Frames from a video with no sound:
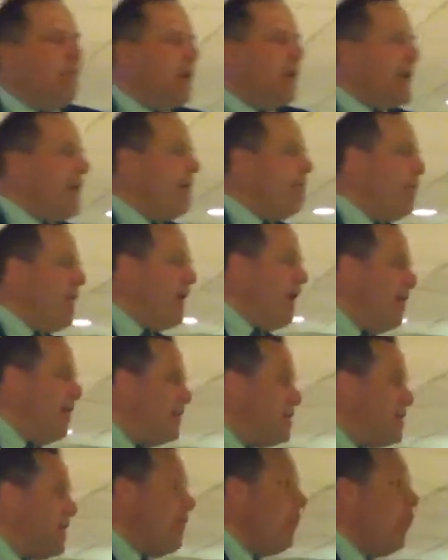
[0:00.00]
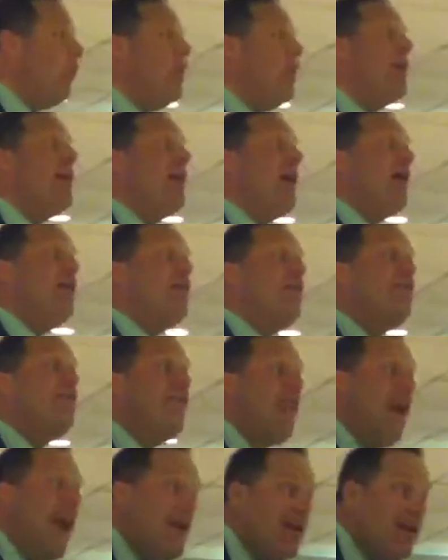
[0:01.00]
But he got bent out of shape, or he got
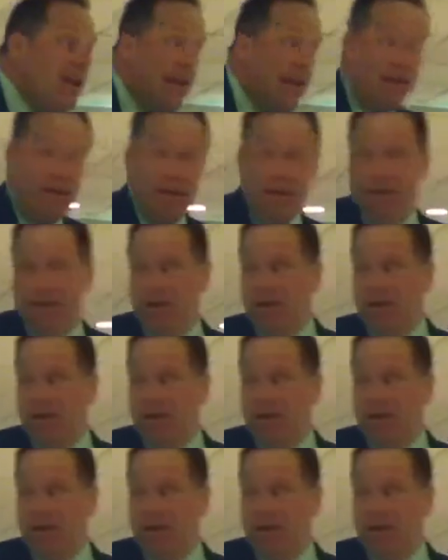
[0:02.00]
offended.